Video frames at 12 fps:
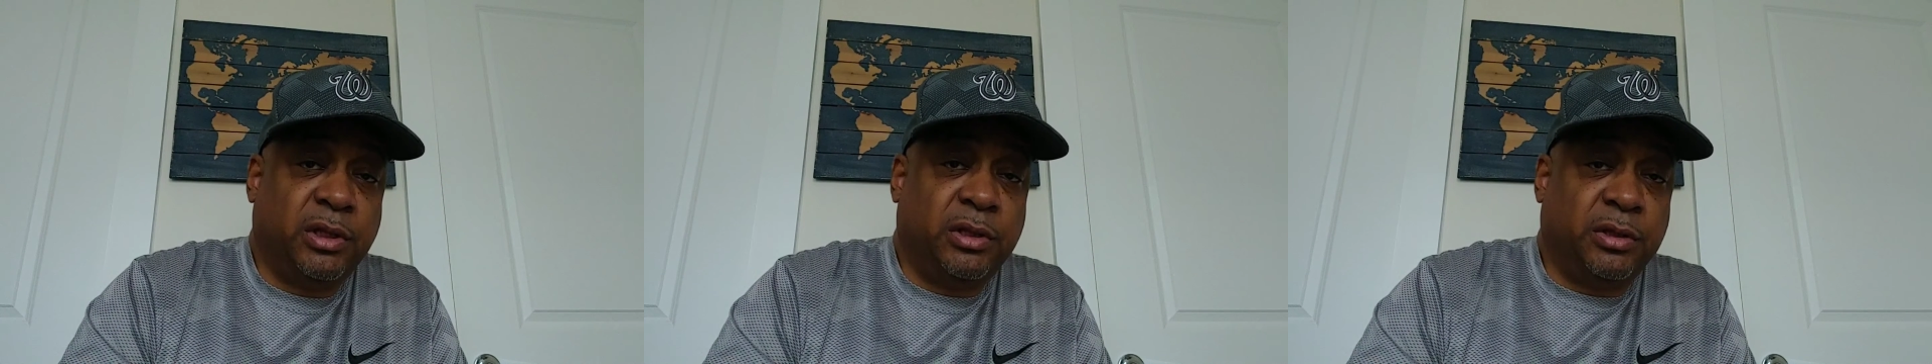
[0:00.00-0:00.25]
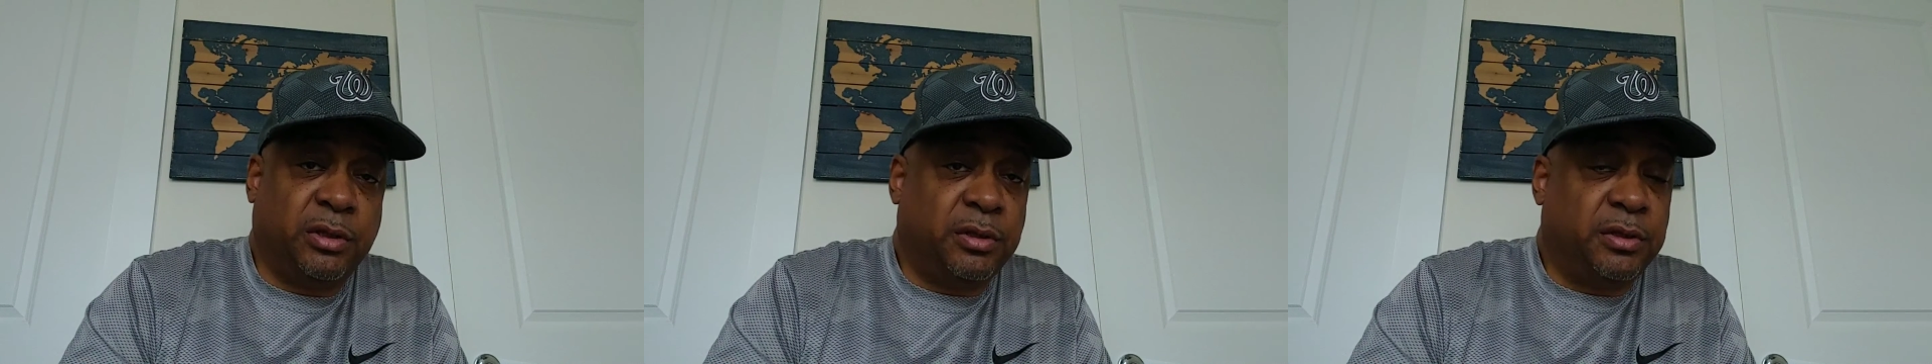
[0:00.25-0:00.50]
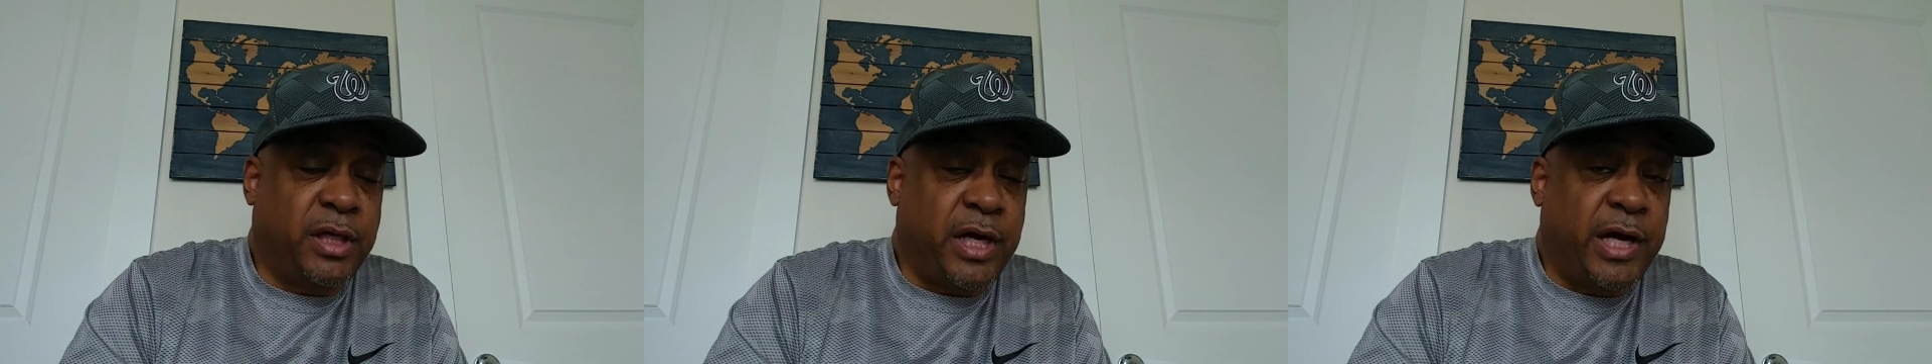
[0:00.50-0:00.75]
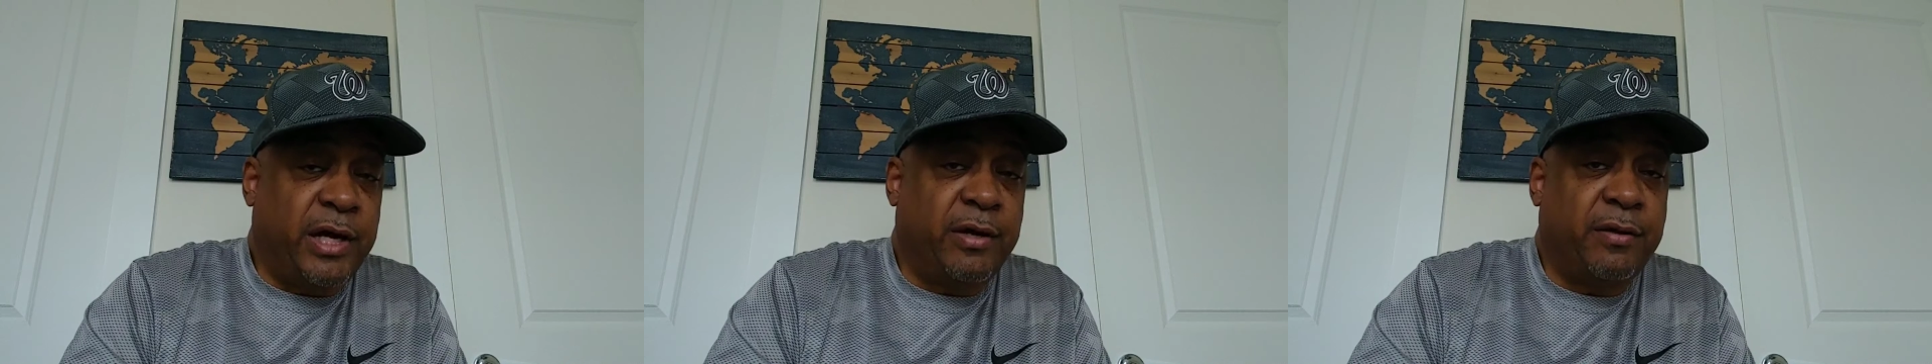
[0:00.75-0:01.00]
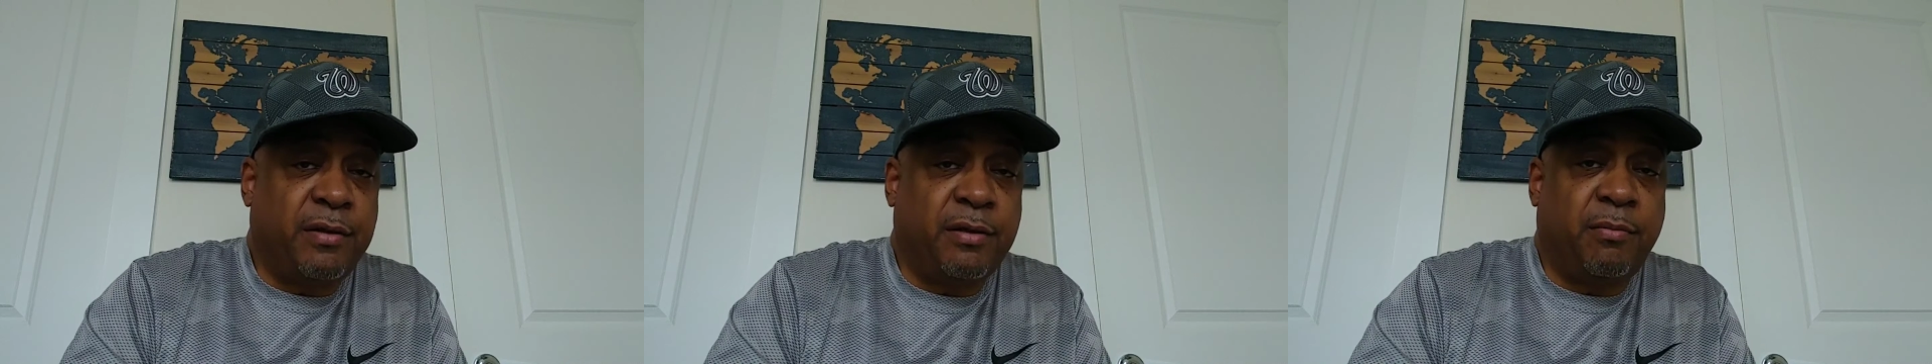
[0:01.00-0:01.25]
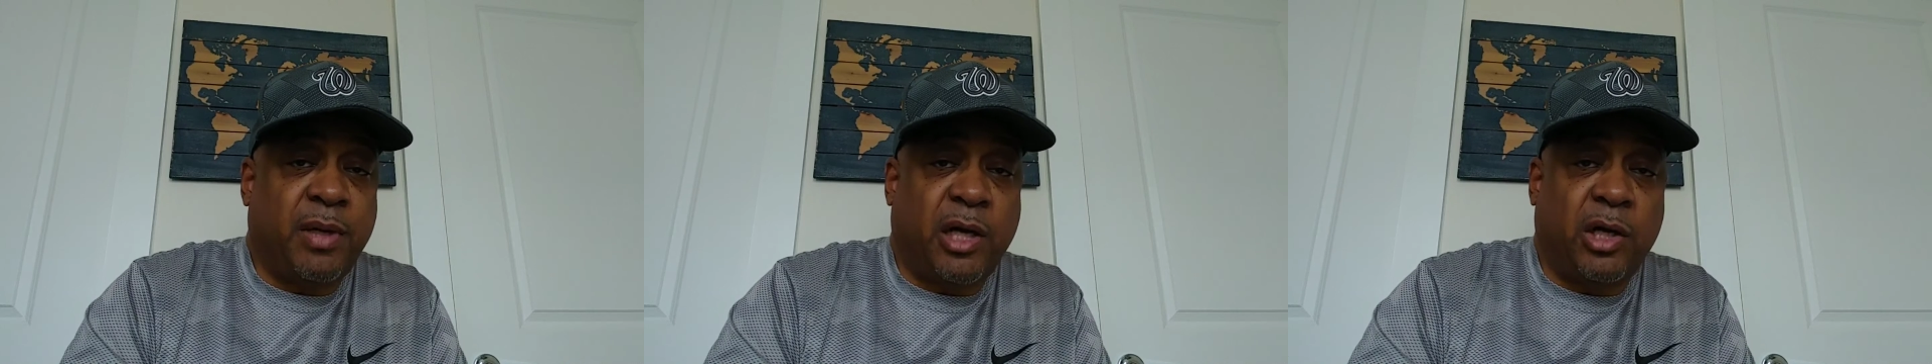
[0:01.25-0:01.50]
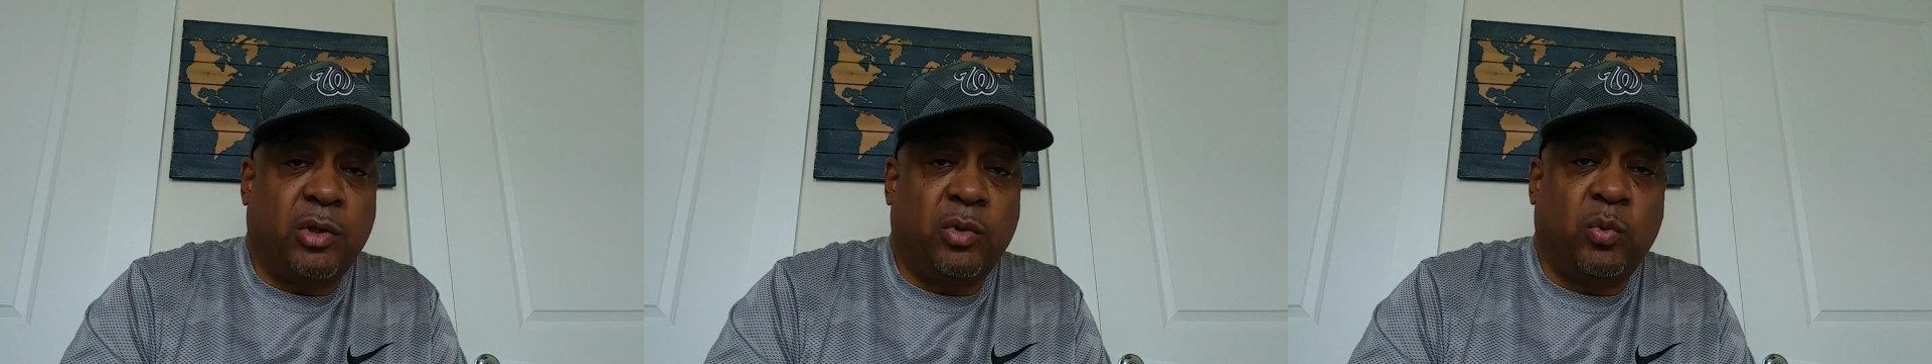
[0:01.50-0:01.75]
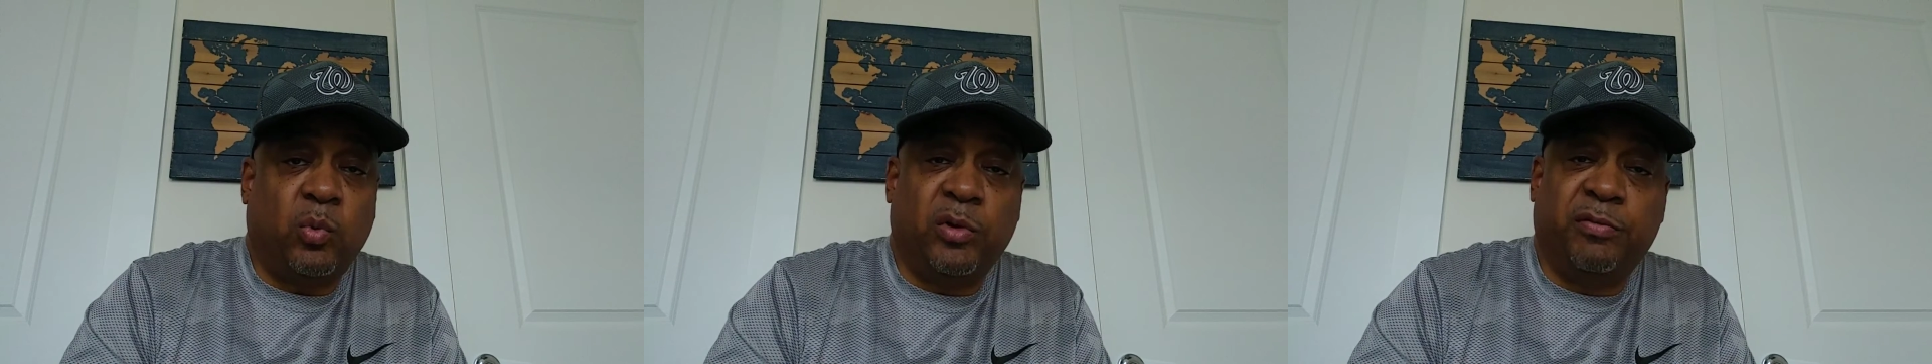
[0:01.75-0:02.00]
to tire them out
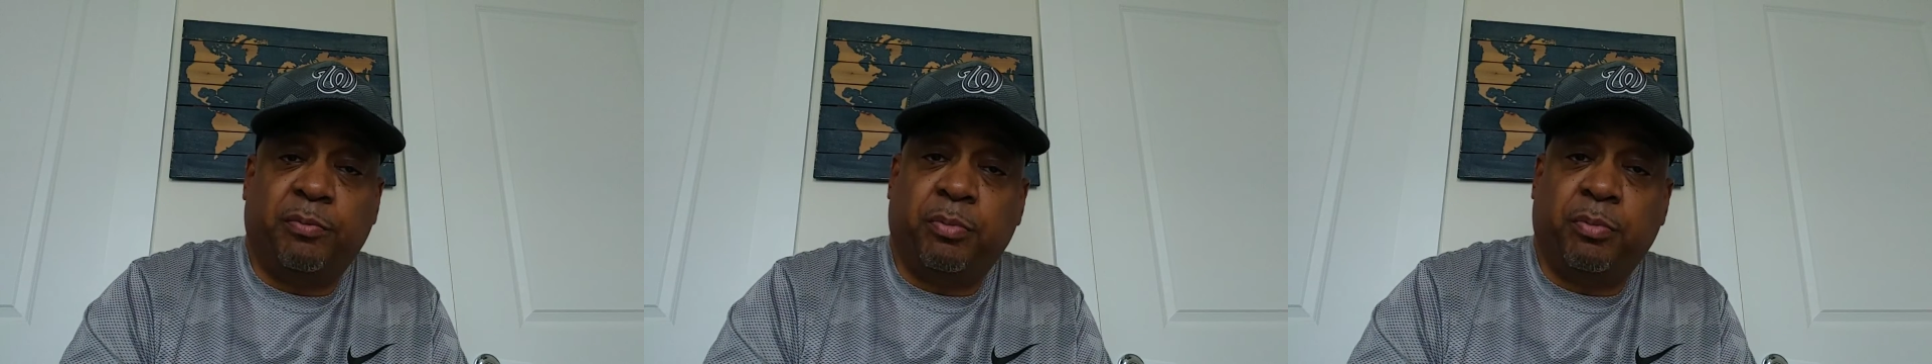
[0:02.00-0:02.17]
with